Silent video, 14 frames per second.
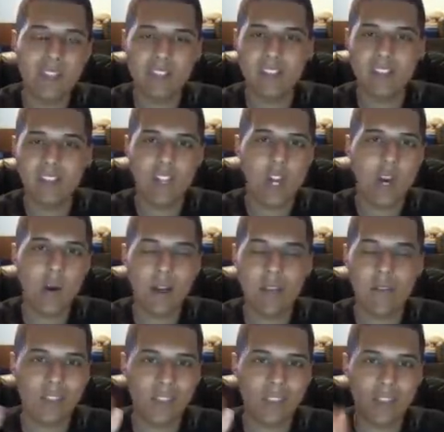this could go. I
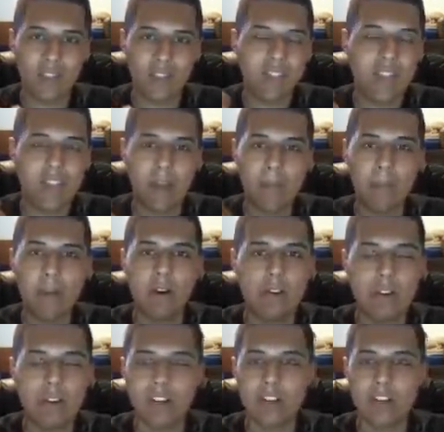feel like there's not a middle
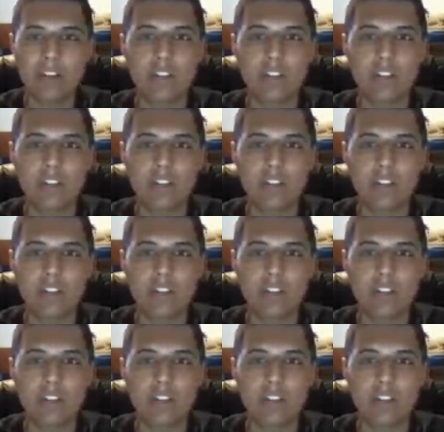ground here.